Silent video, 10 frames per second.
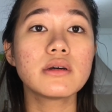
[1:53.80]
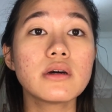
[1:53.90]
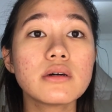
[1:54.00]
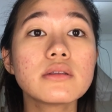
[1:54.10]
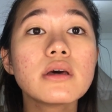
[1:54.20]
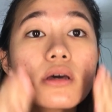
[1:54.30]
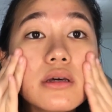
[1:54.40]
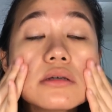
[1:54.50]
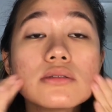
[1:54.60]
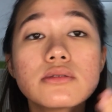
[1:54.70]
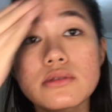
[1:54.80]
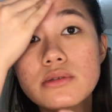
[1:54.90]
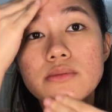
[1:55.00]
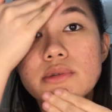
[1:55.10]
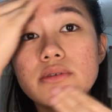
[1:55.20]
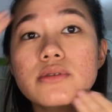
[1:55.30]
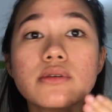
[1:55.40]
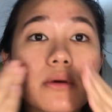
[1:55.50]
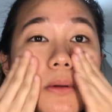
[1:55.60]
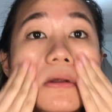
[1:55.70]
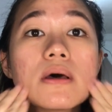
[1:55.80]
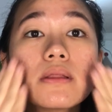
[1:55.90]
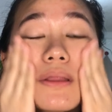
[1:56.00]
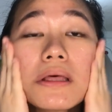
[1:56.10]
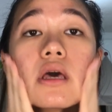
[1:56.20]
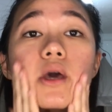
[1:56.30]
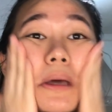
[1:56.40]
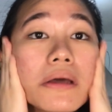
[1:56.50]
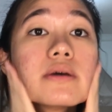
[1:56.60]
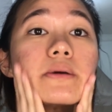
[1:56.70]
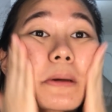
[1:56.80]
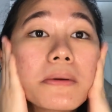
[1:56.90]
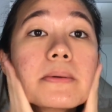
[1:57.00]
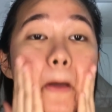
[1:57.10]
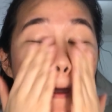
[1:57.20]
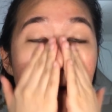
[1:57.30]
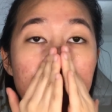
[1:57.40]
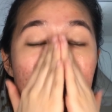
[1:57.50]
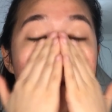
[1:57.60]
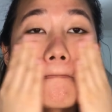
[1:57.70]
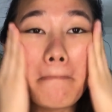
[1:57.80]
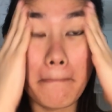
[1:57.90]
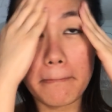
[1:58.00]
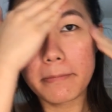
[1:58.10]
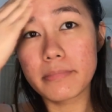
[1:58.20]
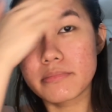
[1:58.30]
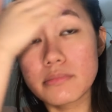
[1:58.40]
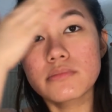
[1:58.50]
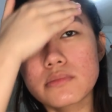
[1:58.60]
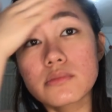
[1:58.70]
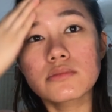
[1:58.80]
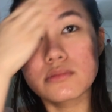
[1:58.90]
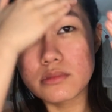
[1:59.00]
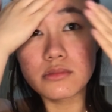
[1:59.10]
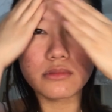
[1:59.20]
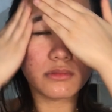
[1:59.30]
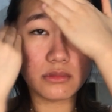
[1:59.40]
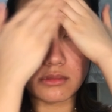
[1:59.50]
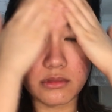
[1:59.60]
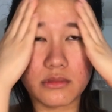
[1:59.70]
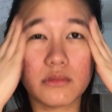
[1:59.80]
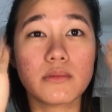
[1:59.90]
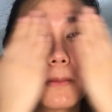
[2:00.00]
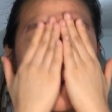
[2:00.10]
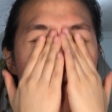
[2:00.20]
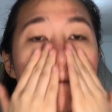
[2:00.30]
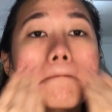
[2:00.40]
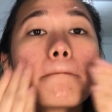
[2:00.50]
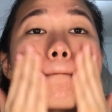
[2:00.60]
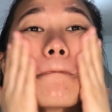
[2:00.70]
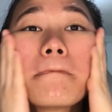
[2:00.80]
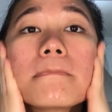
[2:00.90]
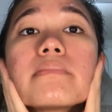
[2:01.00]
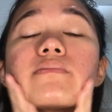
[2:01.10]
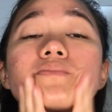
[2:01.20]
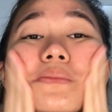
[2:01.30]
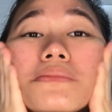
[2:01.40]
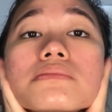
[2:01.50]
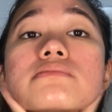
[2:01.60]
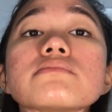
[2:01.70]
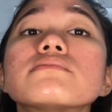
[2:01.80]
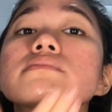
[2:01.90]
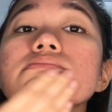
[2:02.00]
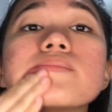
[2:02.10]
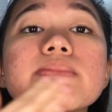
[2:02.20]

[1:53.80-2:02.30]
Giving extra protection of hydration into the skin makes my face feel smoother and ready for makeup. This primer especially makes my foundation